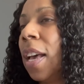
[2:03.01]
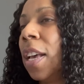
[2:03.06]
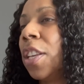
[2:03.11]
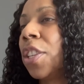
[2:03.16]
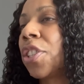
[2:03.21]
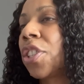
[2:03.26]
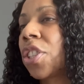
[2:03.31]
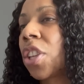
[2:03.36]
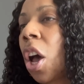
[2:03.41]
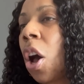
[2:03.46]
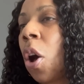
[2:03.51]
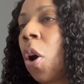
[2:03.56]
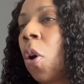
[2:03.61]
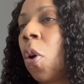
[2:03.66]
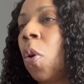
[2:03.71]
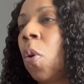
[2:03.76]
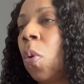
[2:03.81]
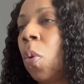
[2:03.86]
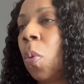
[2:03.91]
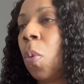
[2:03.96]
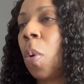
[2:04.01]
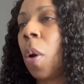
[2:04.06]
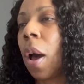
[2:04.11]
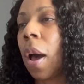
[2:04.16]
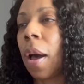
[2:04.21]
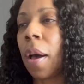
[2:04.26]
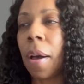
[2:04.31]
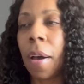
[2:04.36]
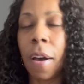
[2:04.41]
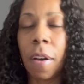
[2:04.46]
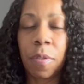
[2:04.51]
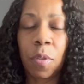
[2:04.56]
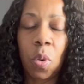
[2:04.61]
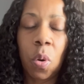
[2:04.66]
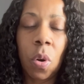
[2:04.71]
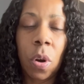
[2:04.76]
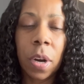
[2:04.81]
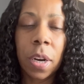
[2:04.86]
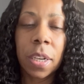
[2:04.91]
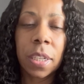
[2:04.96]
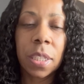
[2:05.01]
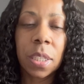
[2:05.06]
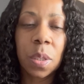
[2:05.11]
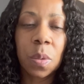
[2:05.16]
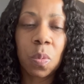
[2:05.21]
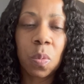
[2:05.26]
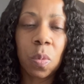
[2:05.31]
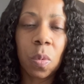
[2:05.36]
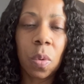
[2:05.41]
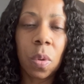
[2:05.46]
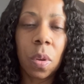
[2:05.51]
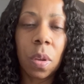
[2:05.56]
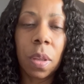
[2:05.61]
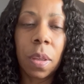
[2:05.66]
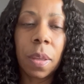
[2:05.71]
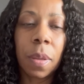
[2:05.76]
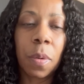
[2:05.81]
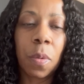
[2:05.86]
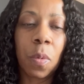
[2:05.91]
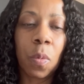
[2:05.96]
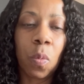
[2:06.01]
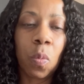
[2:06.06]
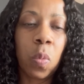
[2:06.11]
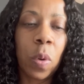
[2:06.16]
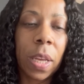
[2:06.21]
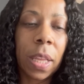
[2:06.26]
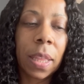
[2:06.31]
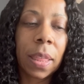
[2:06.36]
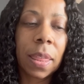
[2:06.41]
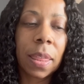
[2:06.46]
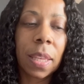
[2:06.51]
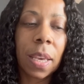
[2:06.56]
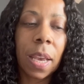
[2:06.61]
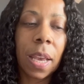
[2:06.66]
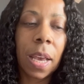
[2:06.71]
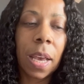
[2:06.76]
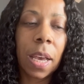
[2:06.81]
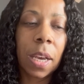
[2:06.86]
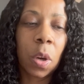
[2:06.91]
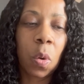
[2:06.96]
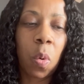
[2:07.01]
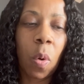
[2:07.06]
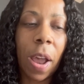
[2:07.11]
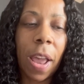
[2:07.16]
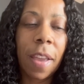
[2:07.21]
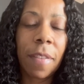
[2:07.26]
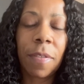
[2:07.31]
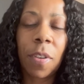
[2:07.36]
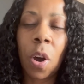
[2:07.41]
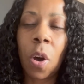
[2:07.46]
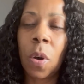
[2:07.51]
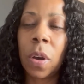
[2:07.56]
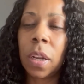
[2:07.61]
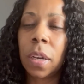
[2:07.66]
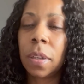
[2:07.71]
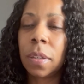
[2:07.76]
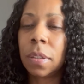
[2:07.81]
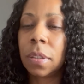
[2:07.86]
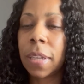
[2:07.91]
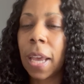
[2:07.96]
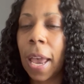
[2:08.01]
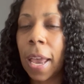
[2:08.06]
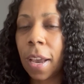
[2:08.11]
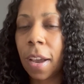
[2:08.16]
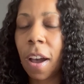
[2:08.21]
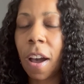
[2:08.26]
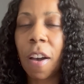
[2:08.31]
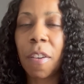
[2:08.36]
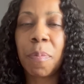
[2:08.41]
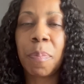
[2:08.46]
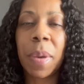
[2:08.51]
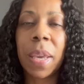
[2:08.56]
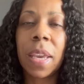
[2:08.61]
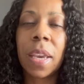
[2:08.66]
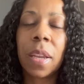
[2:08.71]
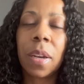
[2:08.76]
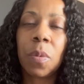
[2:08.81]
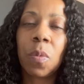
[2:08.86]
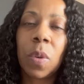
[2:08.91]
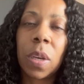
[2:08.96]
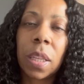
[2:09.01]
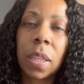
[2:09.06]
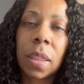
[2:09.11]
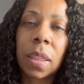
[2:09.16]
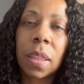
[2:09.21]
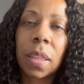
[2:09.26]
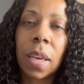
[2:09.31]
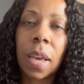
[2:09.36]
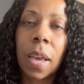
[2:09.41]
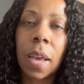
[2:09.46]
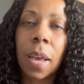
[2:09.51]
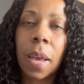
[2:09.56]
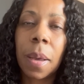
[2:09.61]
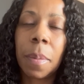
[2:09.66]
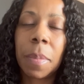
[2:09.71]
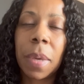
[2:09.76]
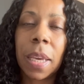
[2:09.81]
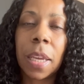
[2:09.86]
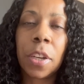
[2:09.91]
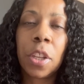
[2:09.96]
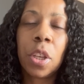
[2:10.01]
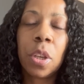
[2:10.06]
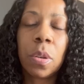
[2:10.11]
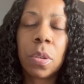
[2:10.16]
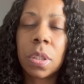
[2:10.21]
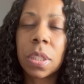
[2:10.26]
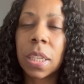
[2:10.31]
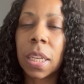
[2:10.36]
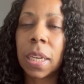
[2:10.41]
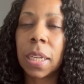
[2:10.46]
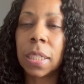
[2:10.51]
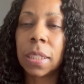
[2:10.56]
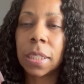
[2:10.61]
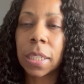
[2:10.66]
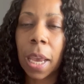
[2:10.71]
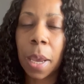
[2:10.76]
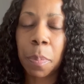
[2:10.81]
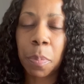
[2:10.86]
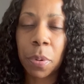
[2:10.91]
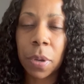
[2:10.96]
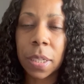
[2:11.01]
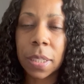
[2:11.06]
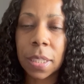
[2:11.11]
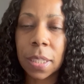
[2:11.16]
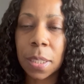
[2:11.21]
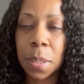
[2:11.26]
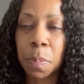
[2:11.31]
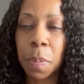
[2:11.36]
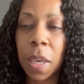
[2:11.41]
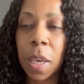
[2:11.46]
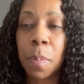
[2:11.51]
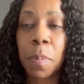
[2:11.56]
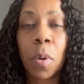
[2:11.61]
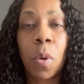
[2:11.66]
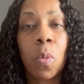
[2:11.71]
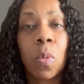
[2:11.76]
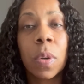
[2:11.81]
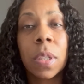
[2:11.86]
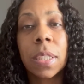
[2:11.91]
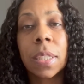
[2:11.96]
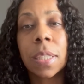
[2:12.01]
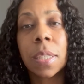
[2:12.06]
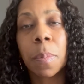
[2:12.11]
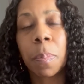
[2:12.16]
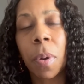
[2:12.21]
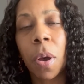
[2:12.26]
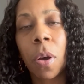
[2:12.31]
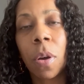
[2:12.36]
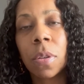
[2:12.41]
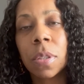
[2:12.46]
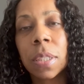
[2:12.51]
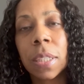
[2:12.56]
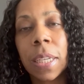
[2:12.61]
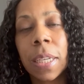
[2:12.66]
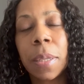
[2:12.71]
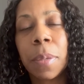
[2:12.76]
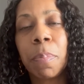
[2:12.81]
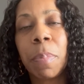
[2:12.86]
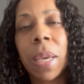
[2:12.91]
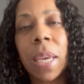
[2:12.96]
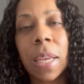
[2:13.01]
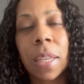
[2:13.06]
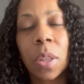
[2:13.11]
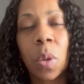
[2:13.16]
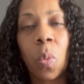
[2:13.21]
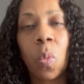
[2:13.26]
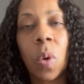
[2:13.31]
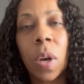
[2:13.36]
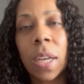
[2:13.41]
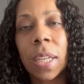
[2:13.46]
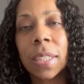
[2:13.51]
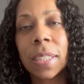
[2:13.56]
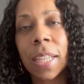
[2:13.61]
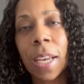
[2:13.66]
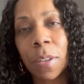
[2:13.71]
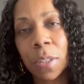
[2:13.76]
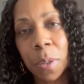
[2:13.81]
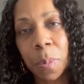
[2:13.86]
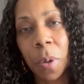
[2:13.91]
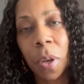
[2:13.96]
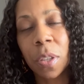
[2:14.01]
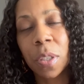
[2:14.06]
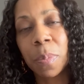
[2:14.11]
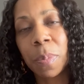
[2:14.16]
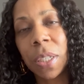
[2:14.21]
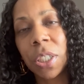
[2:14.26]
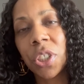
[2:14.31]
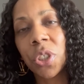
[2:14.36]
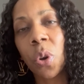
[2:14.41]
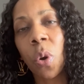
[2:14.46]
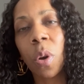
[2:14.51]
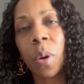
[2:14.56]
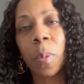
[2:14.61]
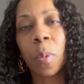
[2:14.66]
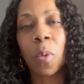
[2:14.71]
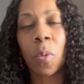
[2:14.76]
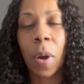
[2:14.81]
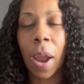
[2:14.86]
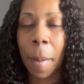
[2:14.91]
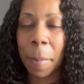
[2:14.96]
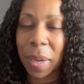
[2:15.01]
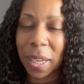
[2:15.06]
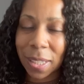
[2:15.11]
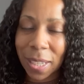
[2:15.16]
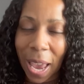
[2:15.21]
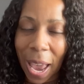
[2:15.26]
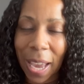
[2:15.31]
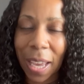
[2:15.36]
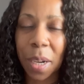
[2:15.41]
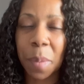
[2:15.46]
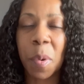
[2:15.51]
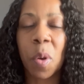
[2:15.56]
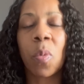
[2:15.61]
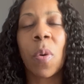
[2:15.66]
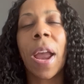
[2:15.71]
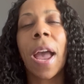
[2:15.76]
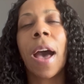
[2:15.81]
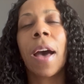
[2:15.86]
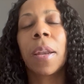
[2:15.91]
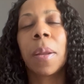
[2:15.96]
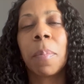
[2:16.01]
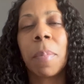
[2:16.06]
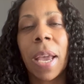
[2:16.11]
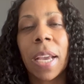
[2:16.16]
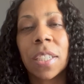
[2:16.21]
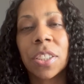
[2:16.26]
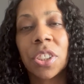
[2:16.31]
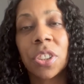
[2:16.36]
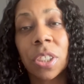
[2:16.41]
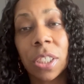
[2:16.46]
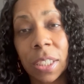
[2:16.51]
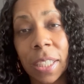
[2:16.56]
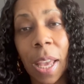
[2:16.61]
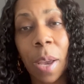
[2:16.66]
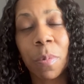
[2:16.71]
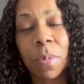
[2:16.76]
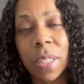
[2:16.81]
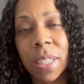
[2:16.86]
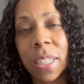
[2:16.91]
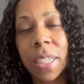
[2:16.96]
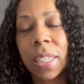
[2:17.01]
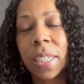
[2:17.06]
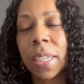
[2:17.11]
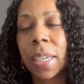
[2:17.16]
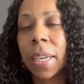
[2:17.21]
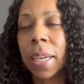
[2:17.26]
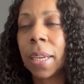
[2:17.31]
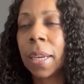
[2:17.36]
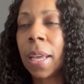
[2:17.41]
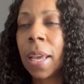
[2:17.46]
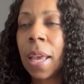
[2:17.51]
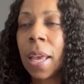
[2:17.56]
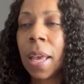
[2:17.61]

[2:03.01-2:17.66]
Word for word: So, of course, with uh, Quavo and Takeoff being with um, in Houston and Jay Prince's people was supposedly being the ones that was supposed to be showing them around, I mean, taking them around and making sure that they was good.